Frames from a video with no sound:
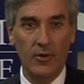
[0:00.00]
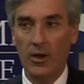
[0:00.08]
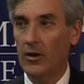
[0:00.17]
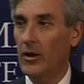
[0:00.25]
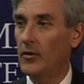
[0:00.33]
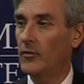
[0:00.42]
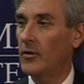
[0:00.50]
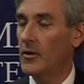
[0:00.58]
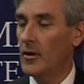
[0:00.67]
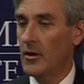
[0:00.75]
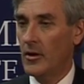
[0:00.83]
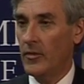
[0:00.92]
regulator,
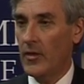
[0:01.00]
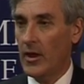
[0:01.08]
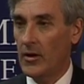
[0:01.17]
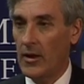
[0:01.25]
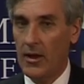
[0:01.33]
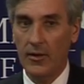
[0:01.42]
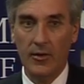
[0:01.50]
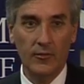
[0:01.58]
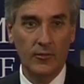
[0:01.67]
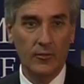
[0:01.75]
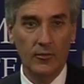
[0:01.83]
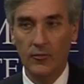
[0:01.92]
and they allowed it
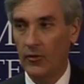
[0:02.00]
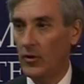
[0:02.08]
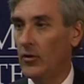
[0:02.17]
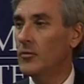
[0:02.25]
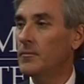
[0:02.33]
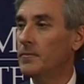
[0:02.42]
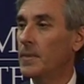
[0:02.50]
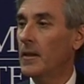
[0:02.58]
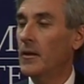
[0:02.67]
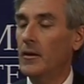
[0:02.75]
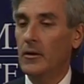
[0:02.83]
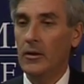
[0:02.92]
to continue.
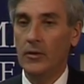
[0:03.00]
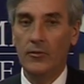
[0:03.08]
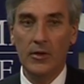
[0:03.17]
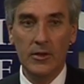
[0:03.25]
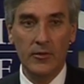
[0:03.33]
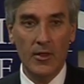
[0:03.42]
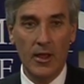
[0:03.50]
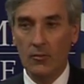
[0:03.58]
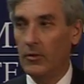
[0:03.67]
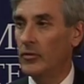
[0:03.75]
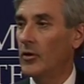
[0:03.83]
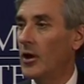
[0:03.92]
Indeed, they,
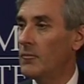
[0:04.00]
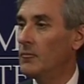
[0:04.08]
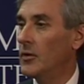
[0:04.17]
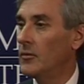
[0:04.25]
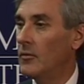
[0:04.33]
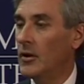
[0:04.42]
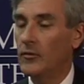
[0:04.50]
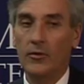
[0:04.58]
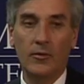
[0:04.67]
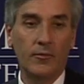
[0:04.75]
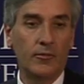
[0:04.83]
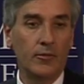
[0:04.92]
with the government, went
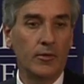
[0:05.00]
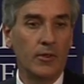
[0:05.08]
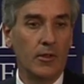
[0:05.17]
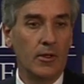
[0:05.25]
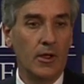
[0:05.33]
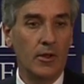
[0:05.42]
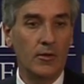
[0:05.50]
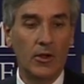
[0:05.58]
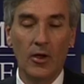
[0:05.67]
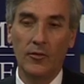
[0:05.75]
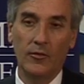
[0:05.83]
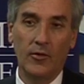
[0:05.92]
off and
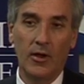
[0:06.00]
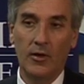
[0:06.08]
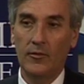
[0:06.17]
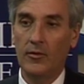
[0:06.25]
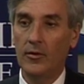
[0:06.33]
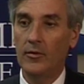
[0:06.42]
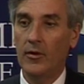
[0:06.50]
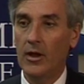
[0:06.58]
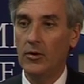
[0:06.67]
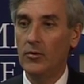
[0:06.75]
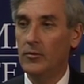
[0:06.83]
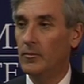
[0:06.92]
negotiated
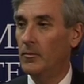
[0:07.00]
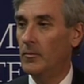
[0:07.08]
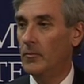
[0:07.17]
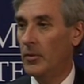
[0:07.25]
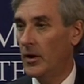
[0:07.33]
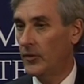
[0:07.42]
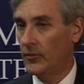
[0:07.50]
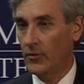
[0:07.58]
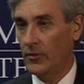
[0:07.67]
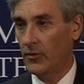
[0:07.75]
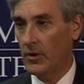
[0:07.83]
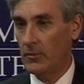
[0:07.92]
a new Basel
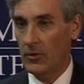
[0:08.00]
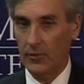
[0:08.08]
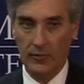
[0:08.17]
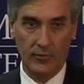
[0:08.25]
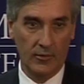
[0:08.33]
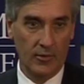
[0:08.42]
agreement,